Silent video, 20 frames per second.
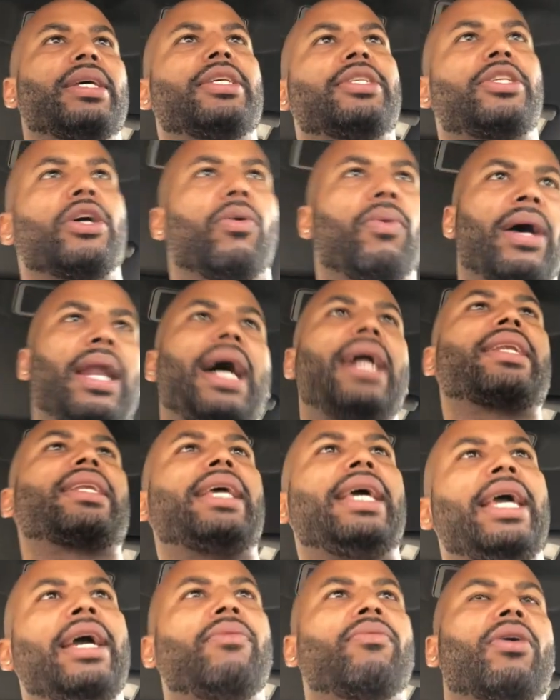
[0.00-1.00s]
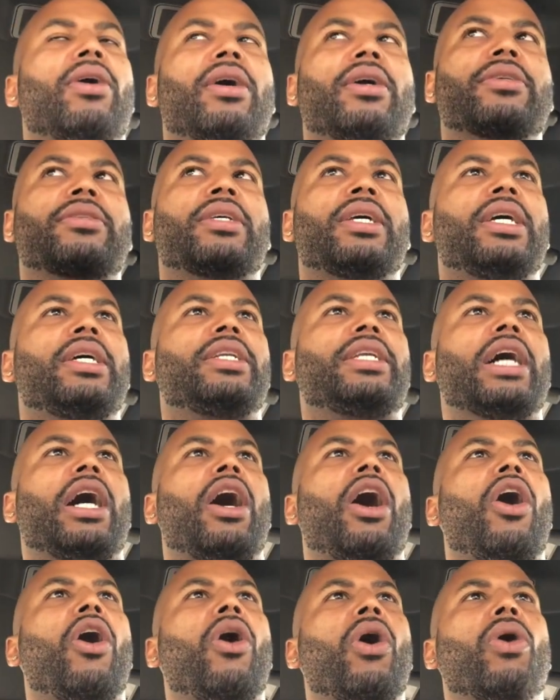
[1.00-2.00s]
So what I did was the
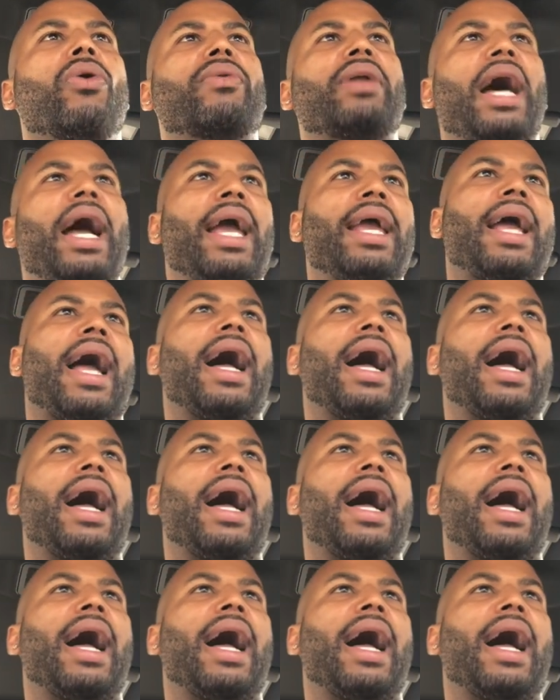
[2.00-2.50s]
whole night